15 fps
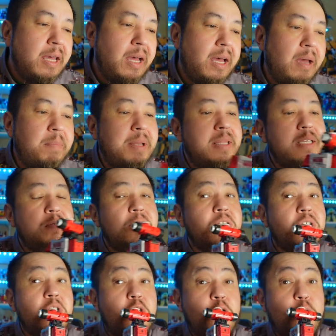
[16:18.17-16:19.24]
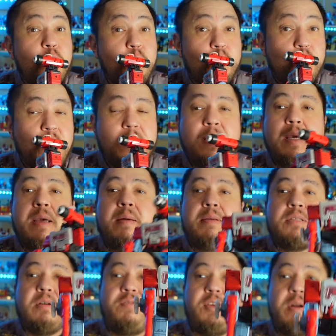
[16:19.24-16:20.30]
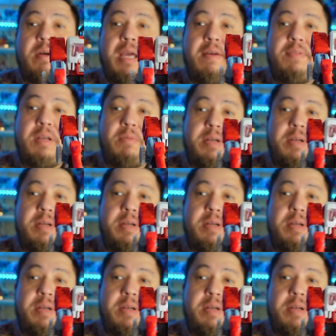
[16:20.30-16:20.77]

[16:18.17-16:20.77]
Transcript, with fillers: Uh, but this one's good too. So if you don't have the